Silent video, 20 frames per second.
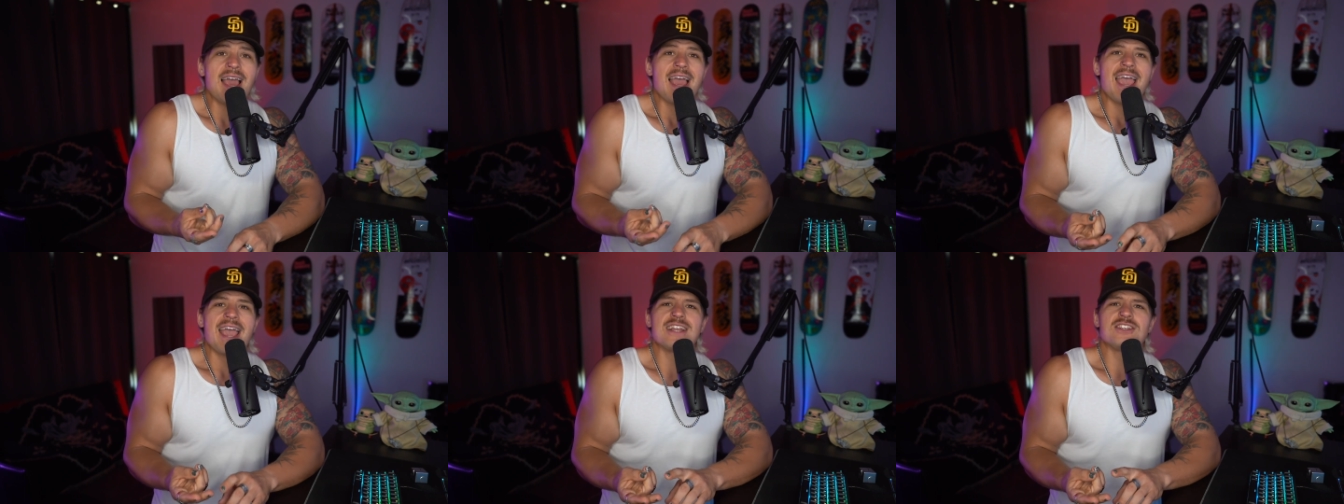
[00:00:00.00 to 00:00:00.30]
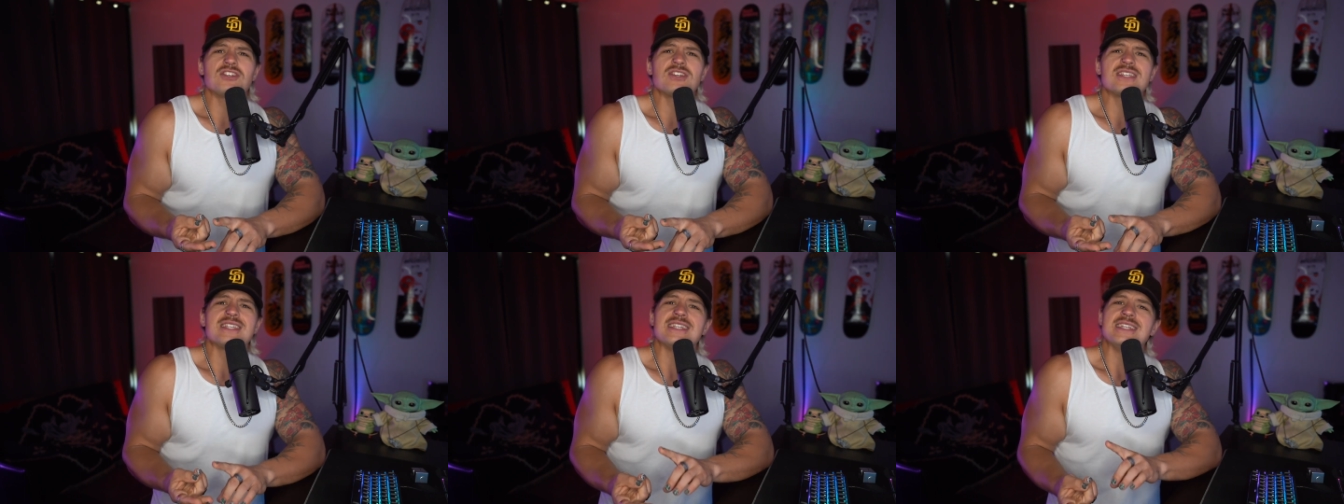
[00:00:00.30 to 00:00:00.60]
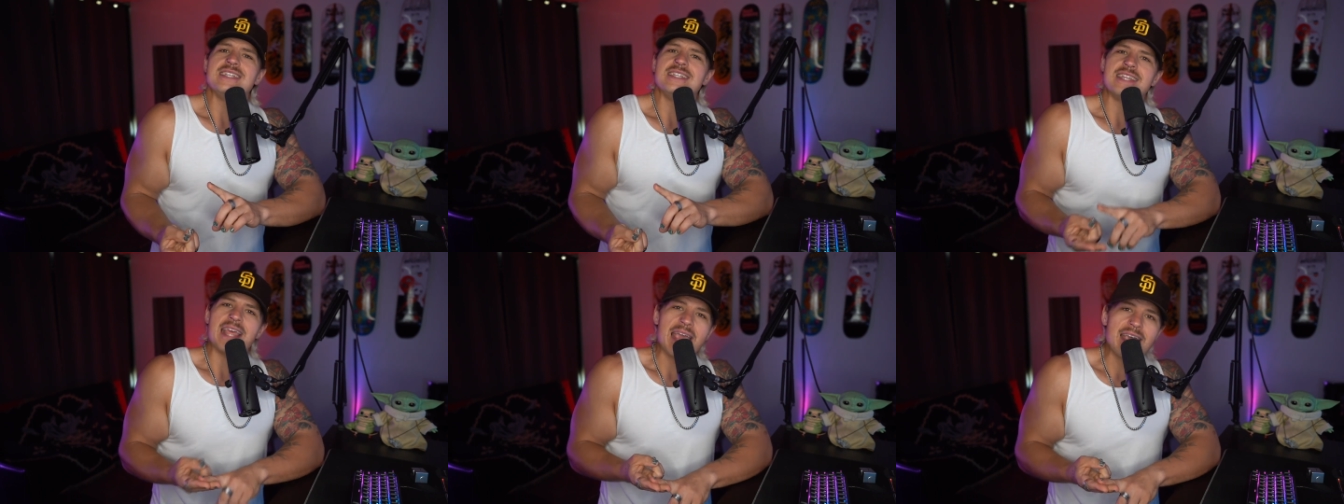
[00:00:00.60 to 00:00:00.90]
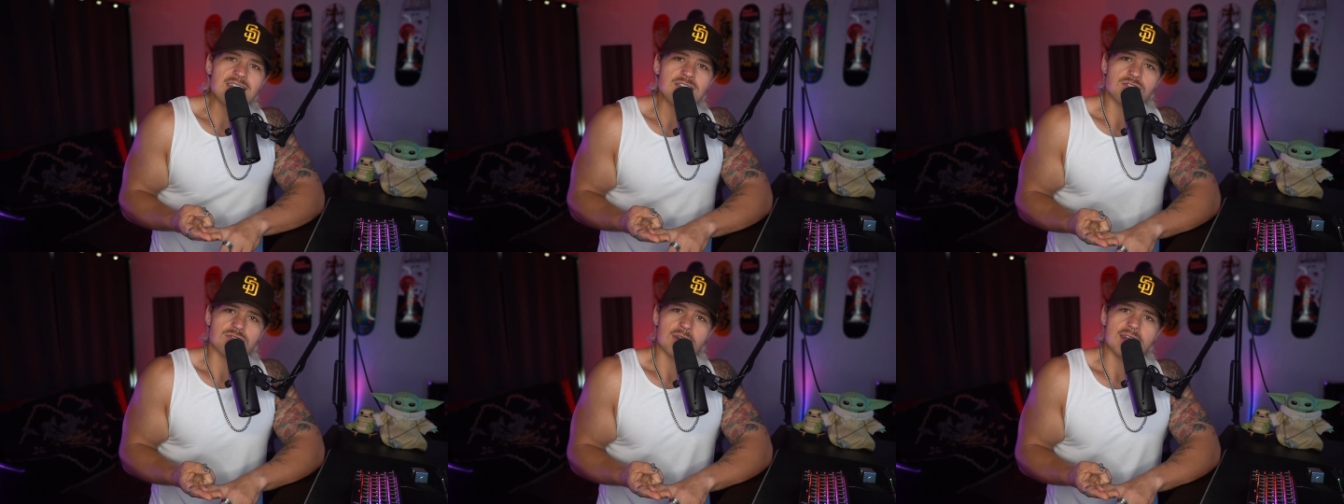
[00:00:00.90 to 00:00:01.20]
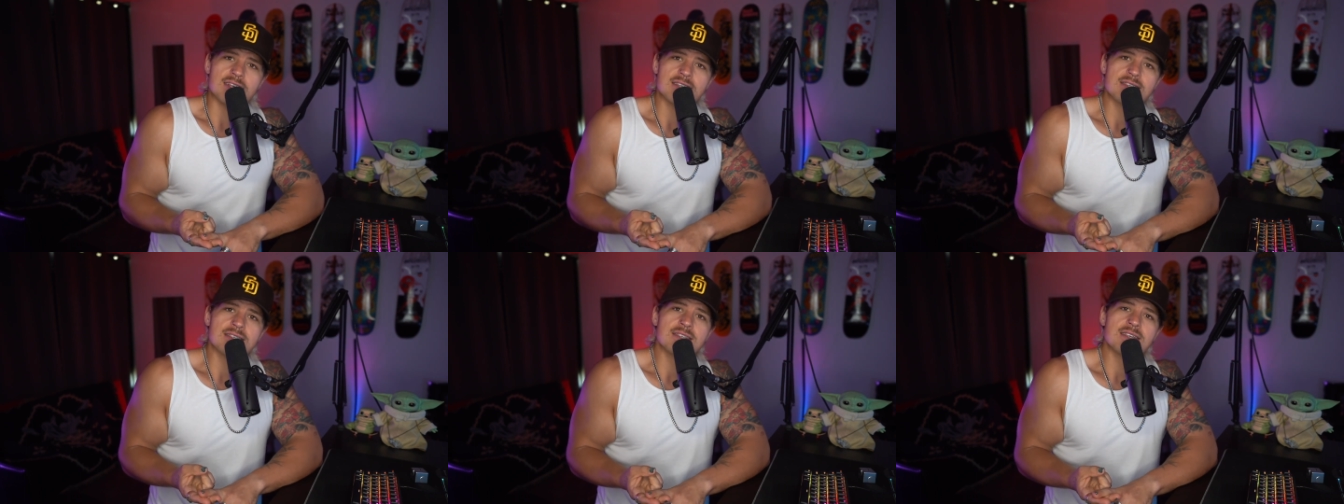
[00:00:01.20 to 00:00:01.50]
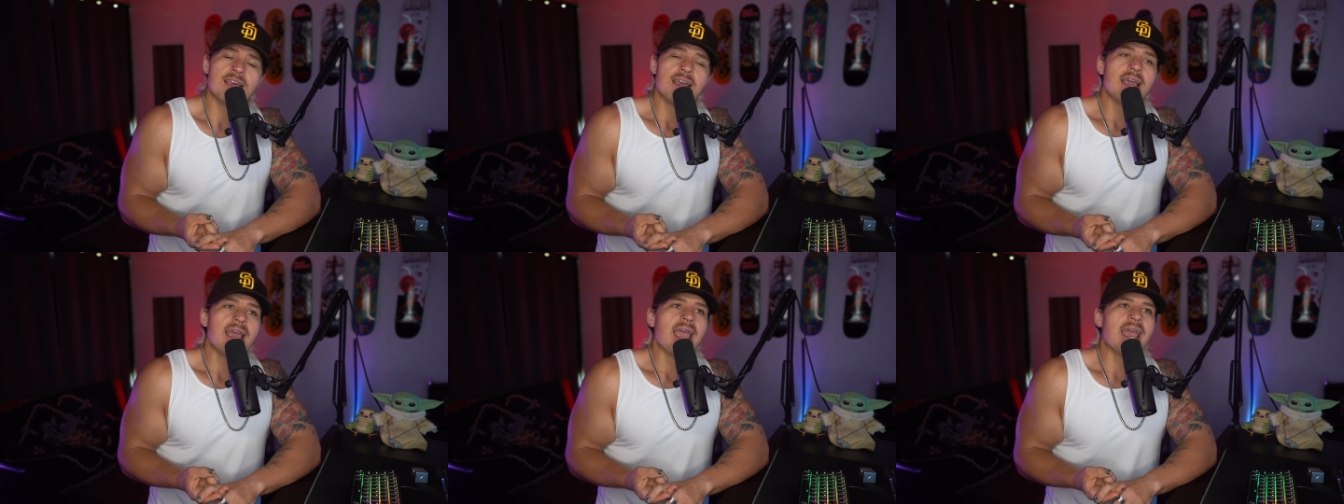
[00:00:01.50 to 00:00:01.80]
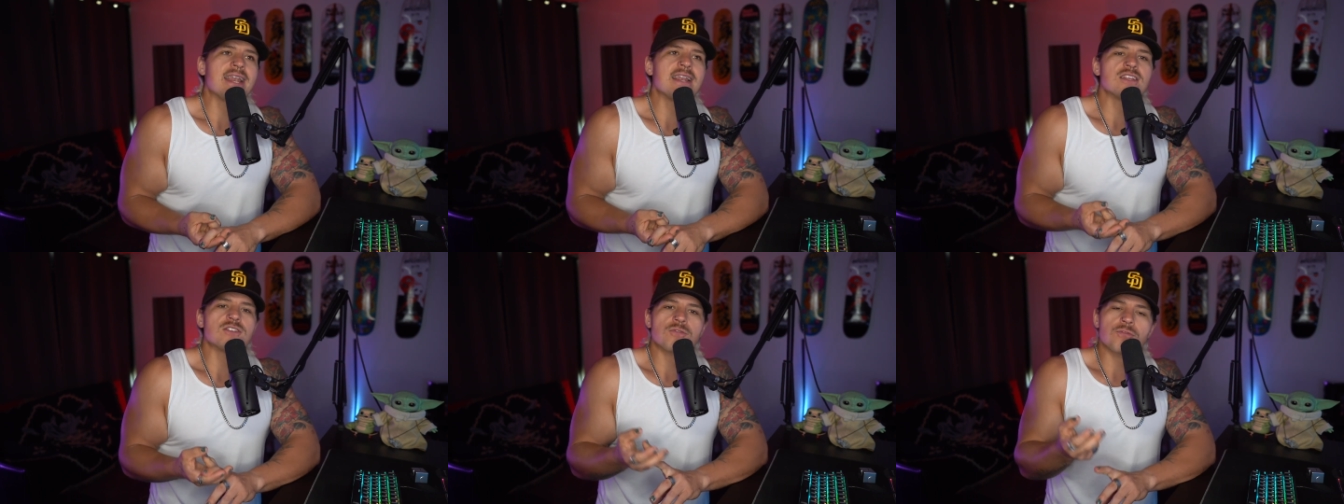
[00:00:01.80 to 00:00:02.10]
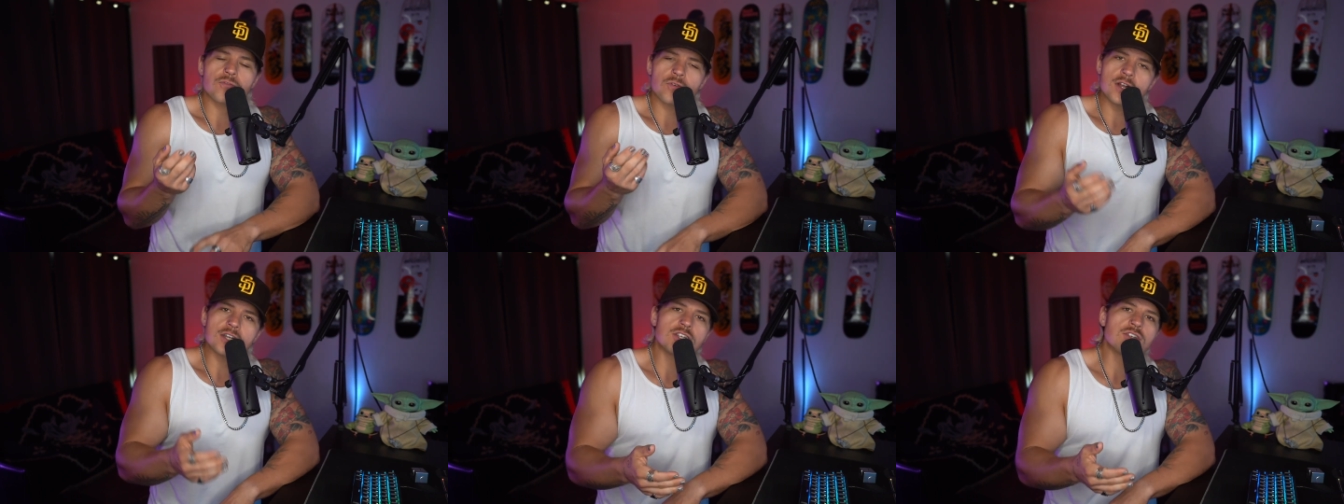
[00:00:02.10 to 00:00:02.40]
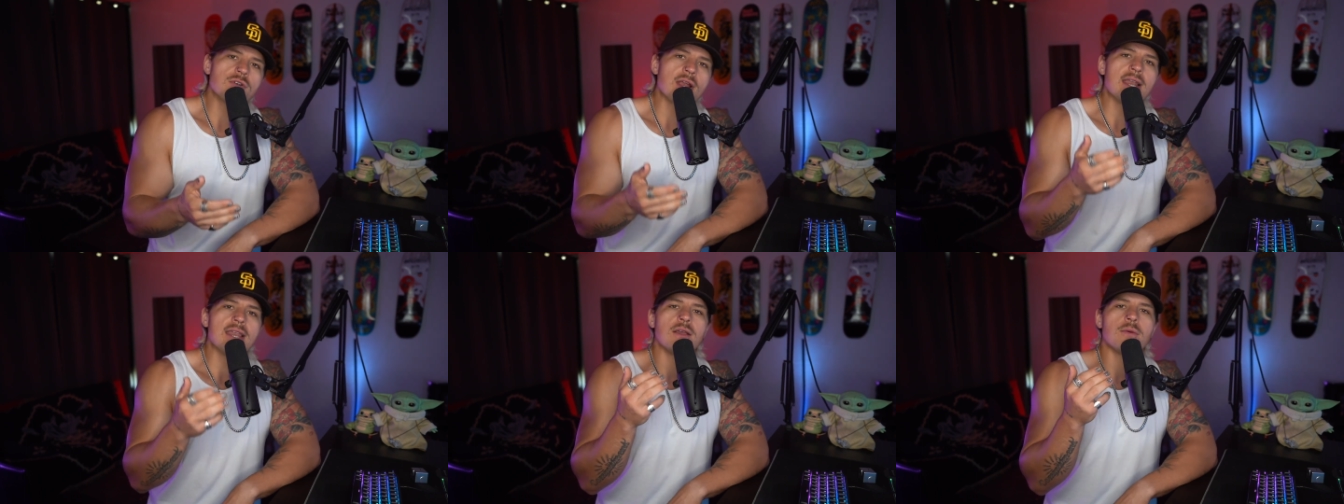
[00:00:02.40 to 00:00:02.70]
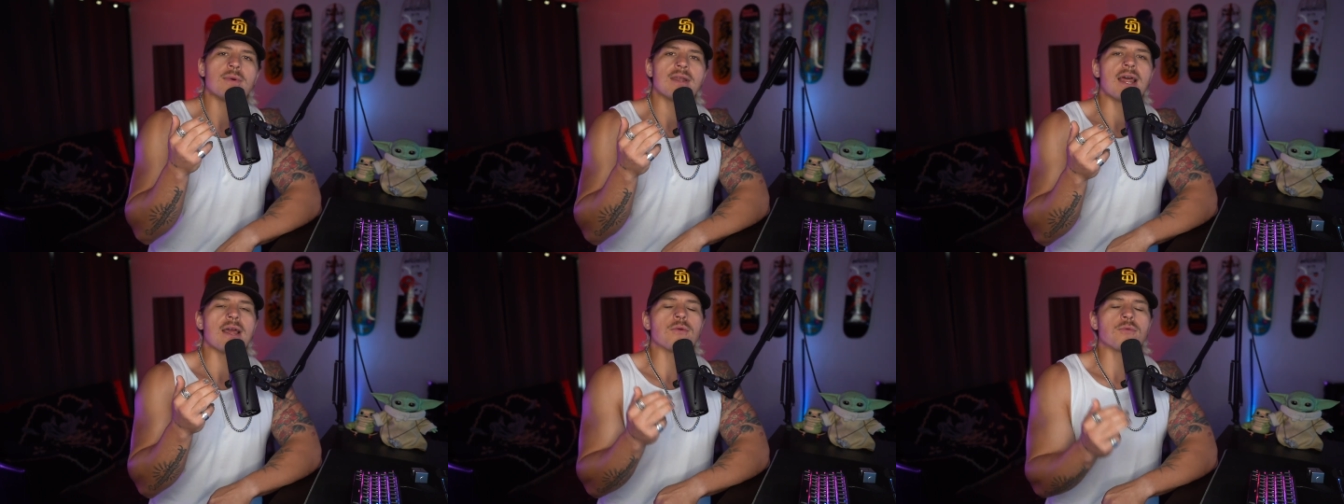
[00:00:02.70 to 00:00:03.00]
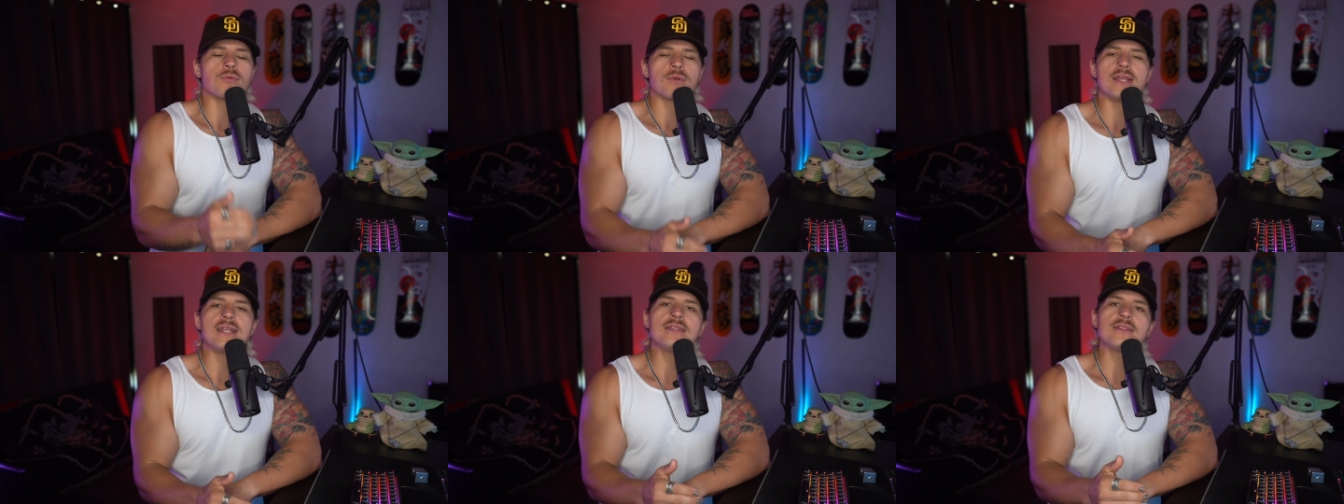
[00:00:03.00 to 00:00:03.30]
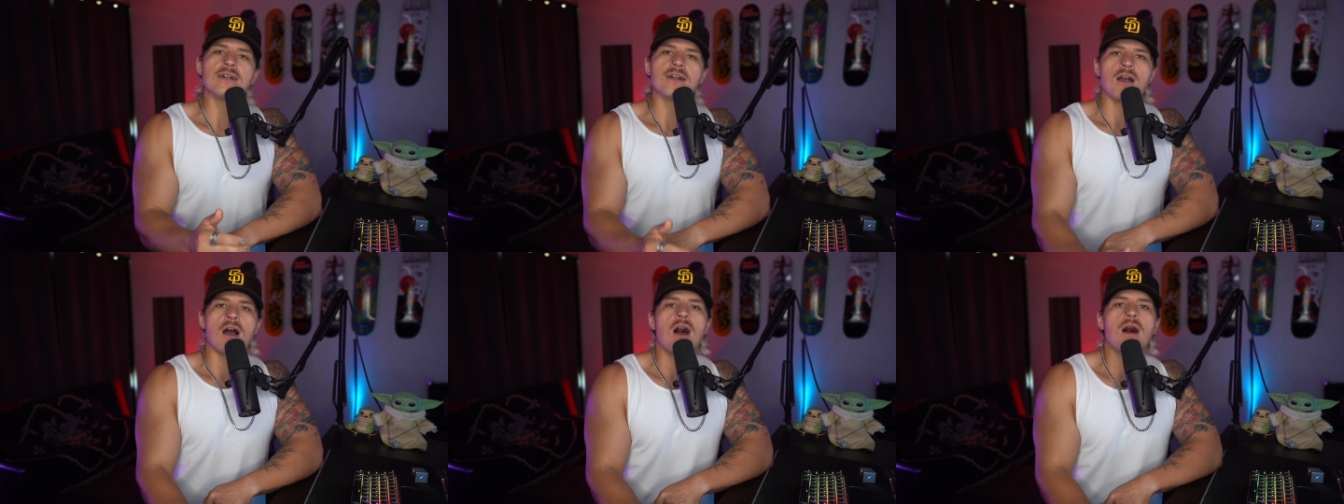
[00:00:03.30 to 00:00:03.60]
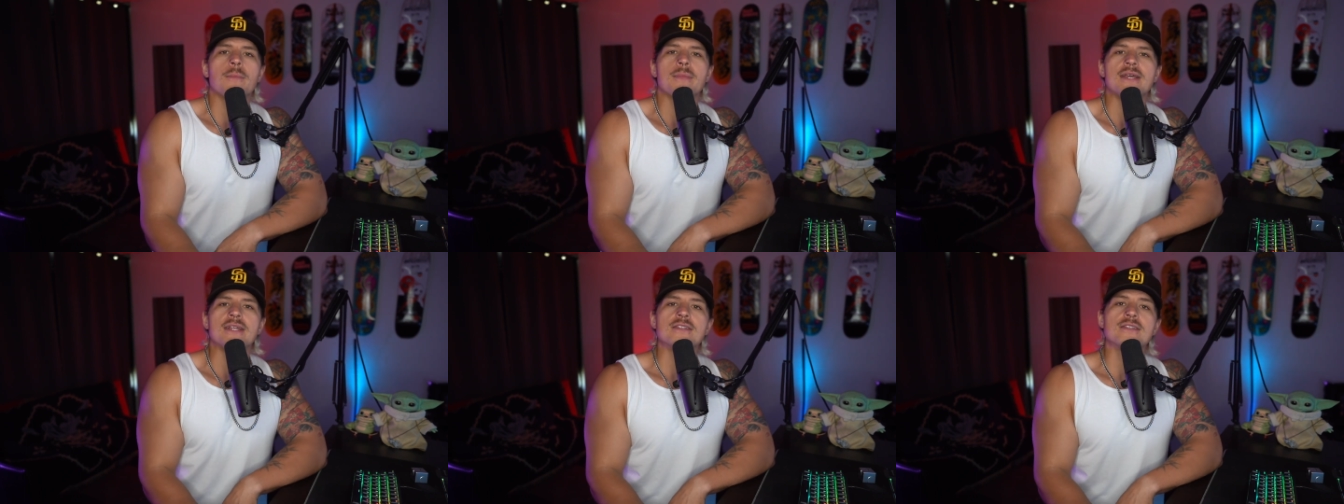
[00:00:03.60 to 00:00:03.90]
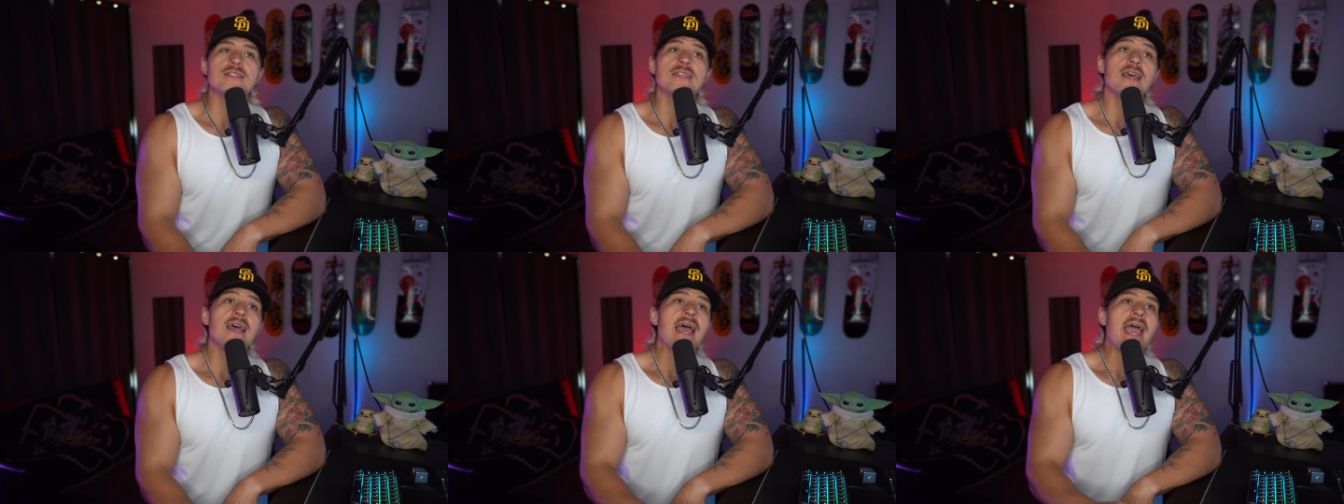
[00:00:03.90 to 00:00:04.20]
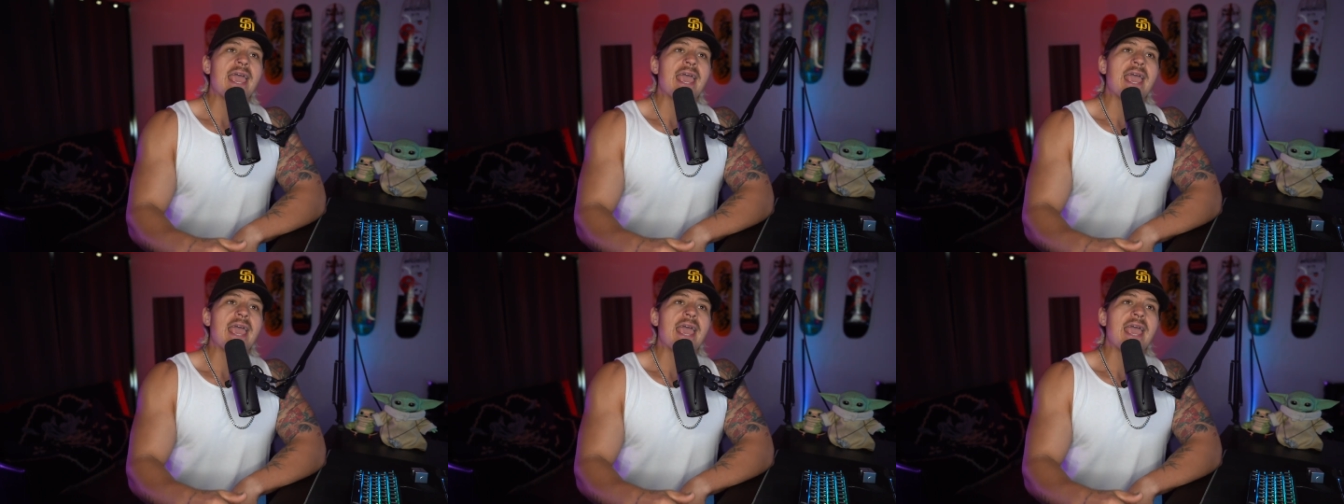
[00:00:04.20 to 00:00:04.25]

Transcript: and just dangerous and it's frustrating when i read the comments